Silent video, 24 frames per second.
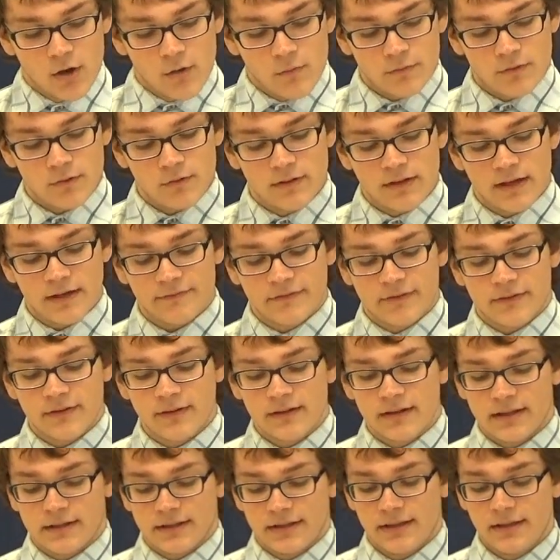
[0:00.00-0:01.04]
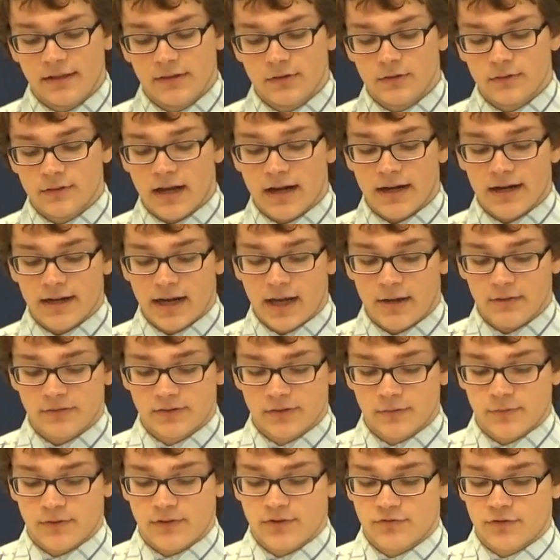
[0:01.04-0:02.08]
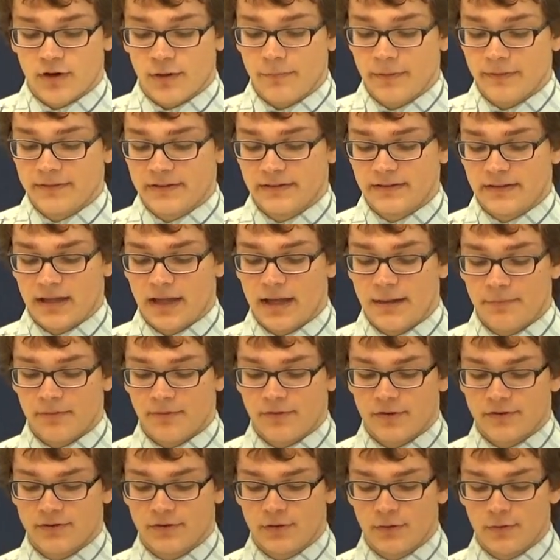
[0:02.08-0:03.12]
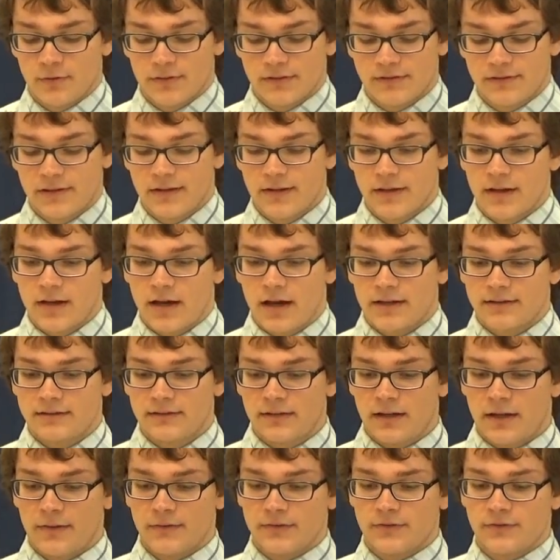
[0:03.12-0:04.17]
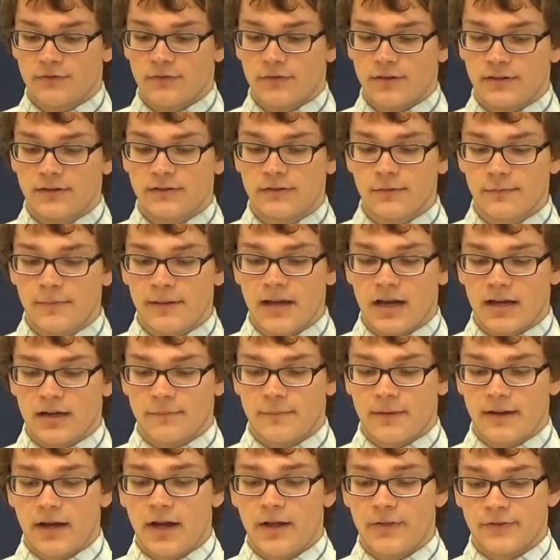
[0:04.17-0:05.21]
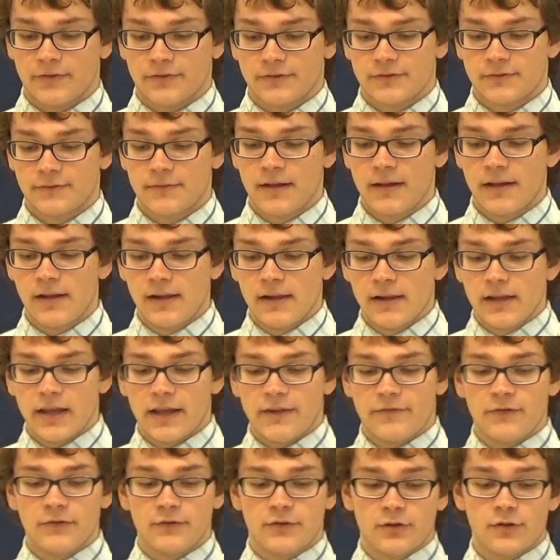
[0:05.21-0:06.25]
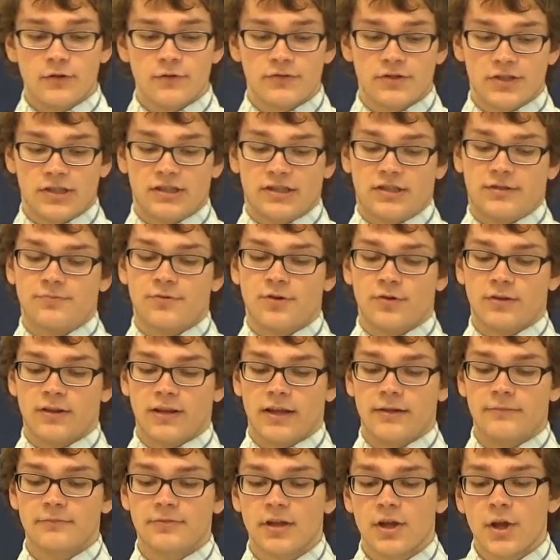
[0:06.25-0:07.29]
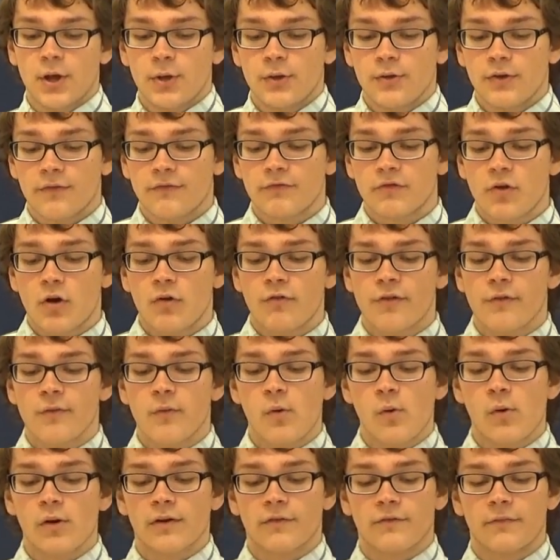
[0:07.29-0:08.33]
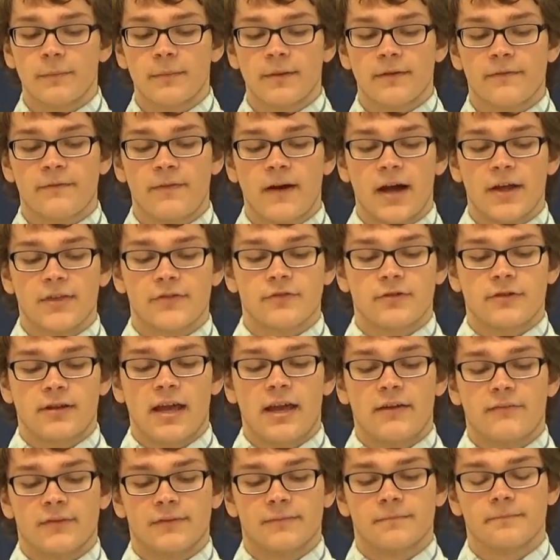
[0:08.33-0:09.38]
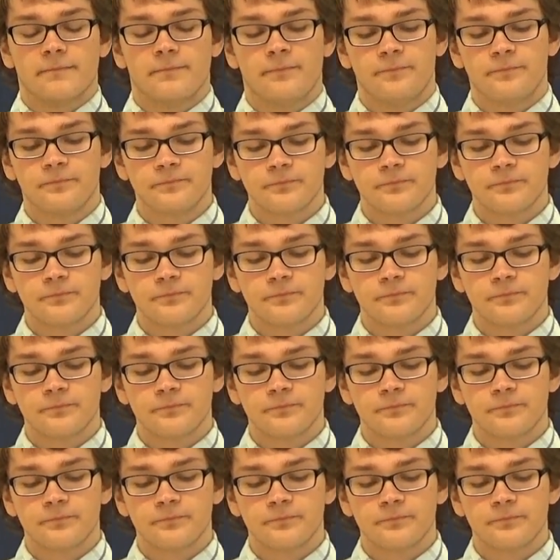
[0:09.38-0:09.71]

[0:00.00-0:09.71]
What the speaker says: When you give to the needy, do not announce it with trumpets as the hypocrites do in the synagogues and on the streets to be honored by others. If you do, Jesus proclaims, you have no reward from your Father in heaven.